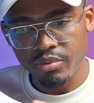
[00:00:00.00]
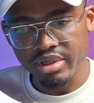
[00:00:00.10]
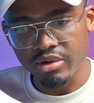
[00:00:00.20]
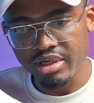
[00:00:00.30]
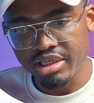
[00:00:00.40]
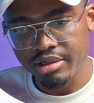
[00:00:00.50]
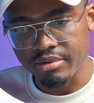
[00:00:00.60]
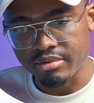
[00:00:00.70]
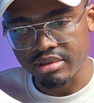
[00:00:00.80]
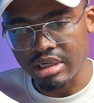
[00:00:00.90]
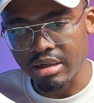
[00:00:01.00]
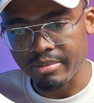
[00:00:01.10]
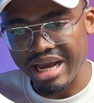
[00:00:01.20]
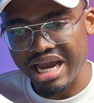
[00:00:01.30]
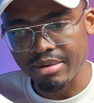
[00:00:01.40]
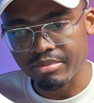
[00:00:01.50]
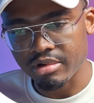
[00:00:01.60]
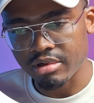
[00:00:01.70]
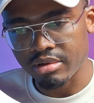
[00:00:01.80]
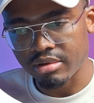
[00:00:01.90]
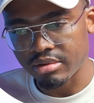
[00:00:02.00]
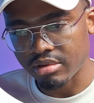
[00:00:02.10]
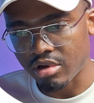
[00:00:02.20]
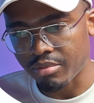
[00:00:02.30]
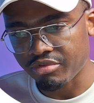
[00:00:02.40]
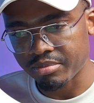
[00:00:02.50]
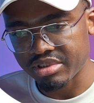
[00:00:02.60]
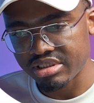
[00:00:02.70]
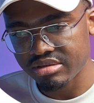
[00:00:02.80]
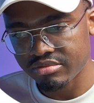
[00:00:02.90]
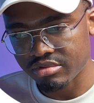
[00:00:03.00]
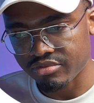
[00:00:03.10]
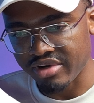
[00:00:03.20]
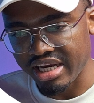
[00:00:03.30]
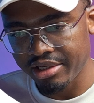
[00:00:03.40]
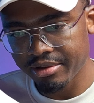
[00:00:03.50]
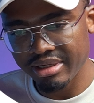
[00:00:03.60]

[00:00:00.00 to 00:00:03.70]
We got it here, Acme Corp from this file here.